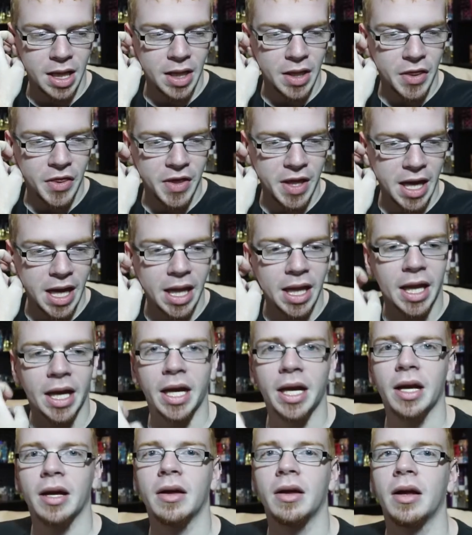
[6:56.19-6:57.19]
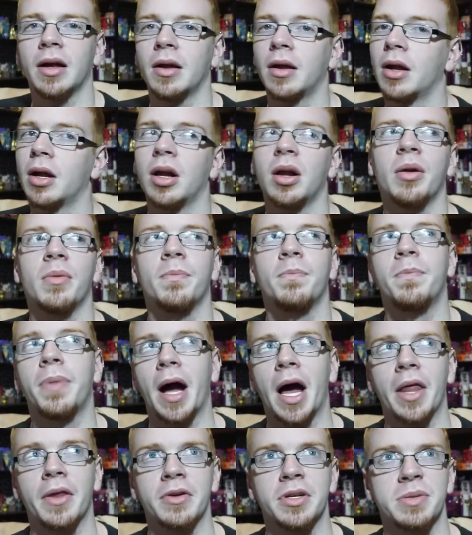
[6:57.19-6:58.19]
that like
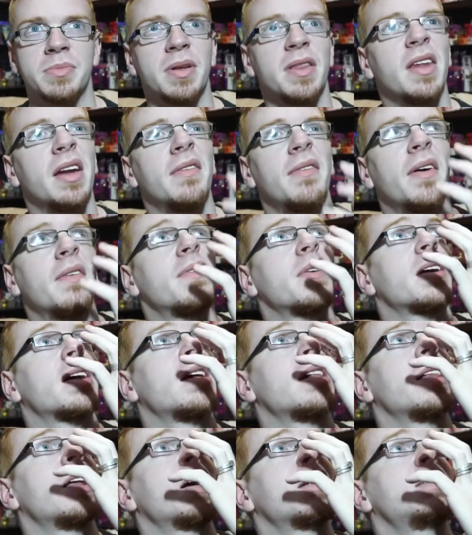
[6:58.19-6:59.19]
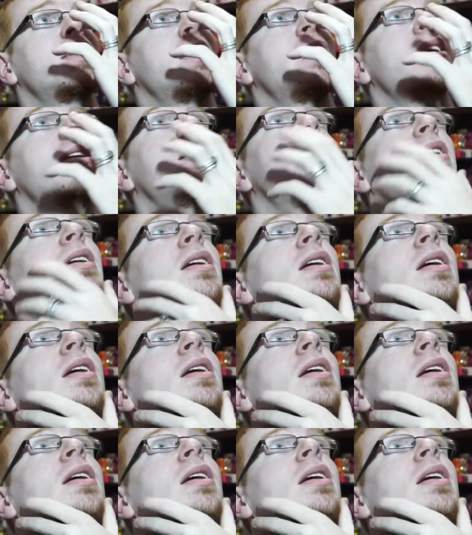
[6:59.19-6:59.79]
bothers me that I've ever collected.